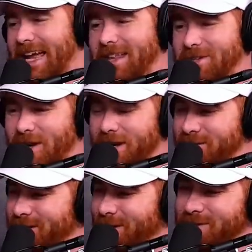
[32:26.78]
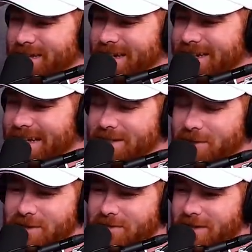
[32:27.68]
and they try to associate. That's
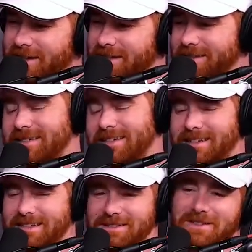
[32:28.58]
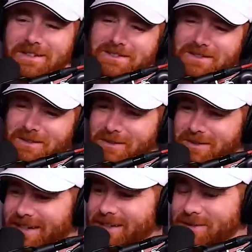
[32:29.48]
always funny. This this this
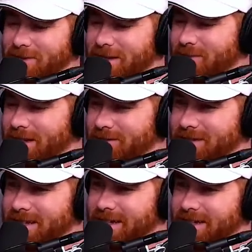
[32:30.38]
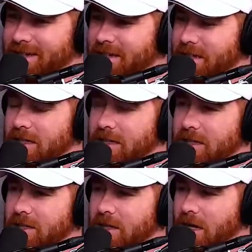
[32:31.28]
dude he's sweet but he was like,
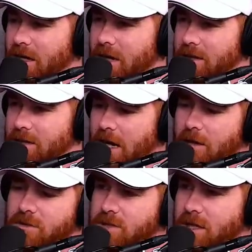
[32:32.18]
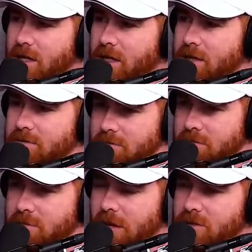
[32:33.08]
uh, I, I was uh
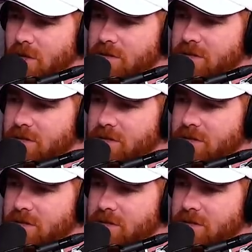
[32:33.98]
I was all